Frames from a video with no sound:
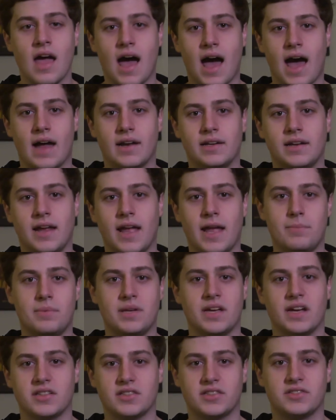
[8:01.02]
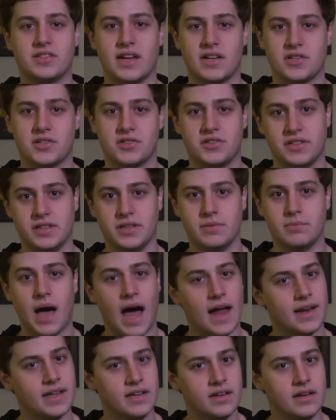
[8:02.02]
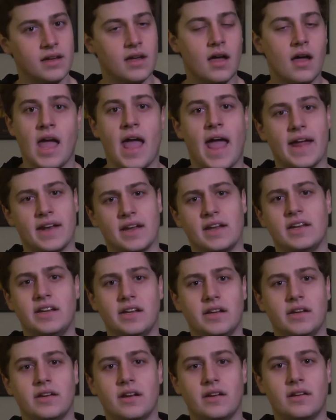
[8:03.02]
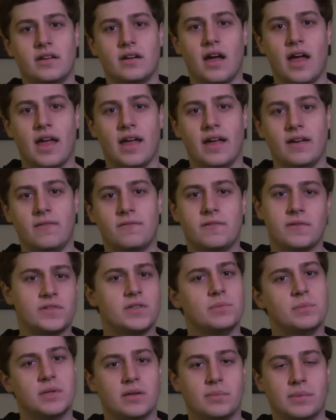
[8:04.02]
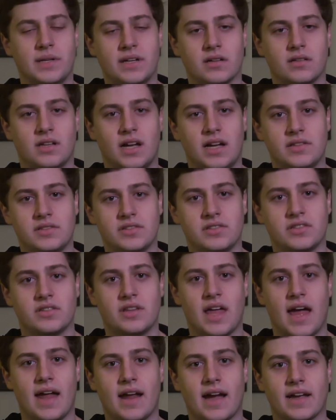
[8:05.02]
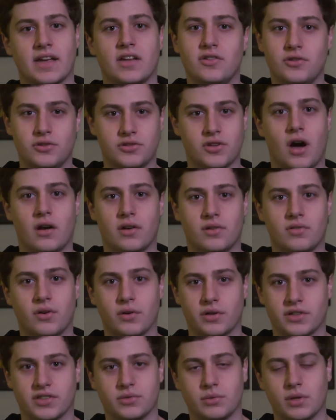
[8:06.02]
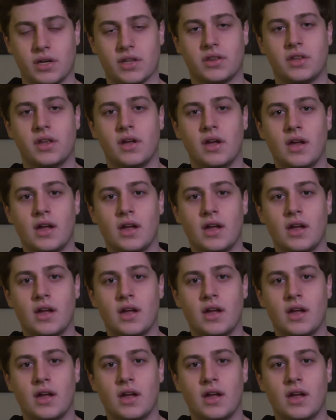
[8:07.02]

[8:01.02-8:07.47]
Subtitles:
on an APS-C body, and I needed a 50 millimeter lens that I can use autofocus with.